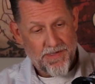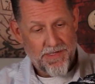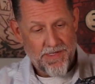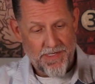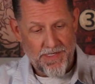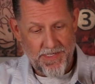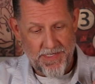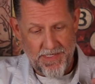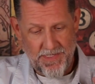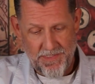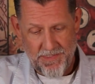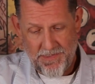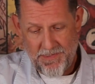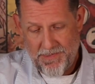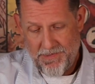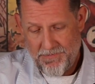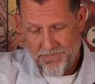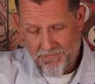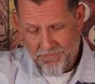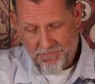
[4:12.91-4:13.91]
and
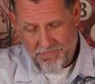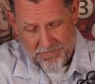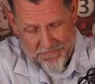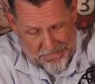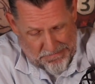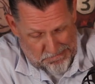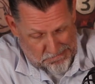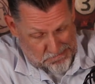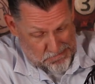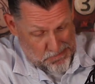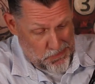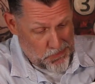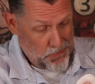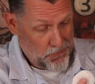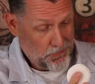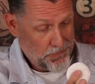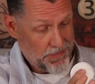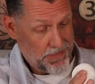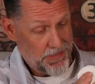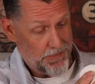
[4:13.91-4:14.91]

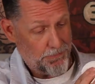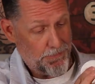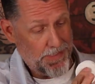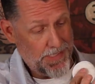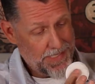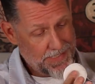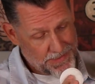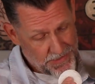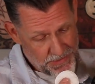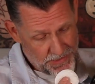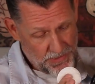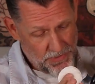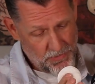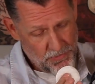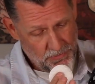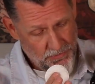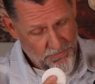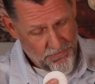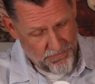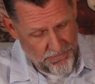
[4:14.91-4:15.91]
hold it up like
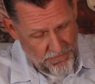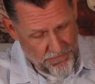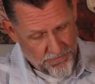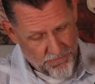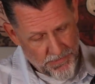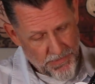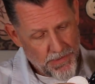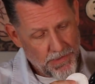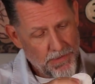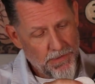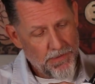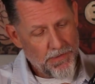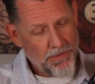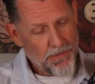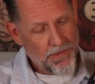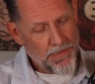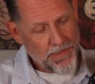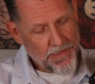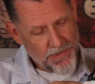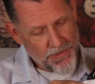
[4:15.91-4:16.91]
so
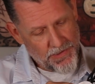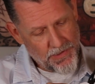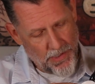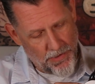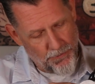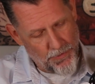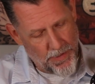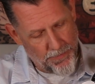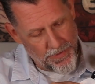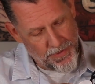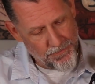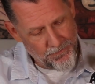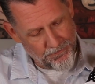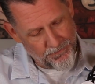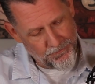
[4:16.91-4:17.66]
and start rubbing.